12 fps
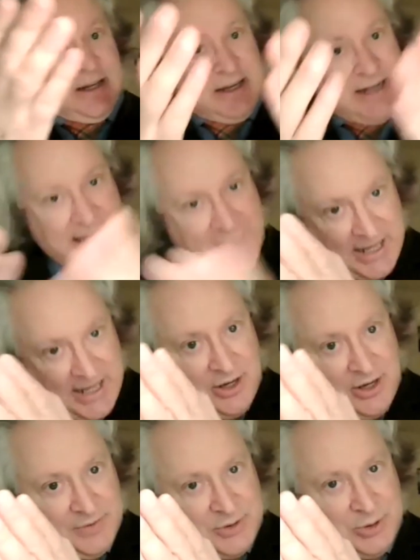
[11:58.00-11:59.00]
hand it
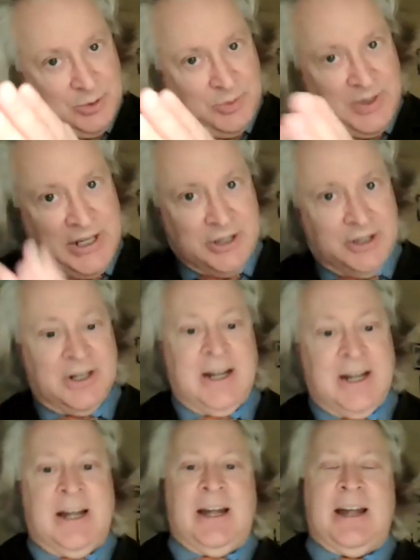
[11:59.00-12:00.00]
off to a reader,
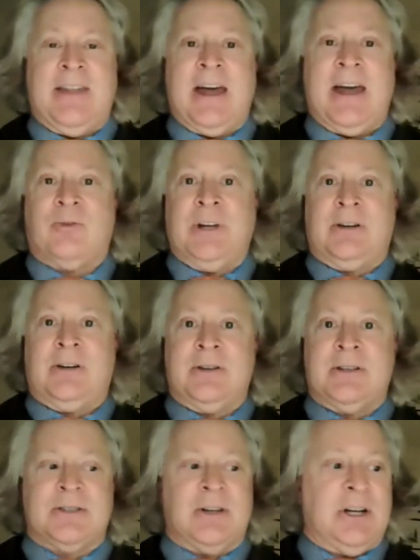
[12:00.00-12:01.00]
and that reader
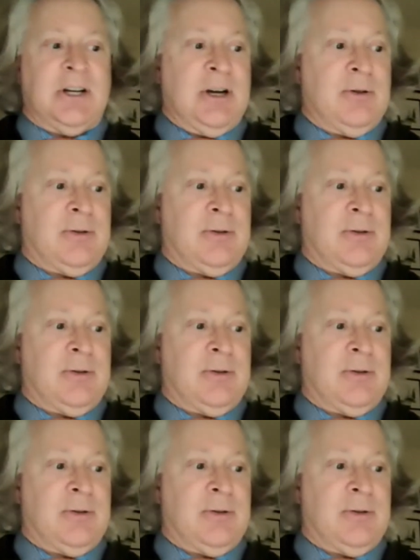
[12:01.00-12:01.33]
is going to go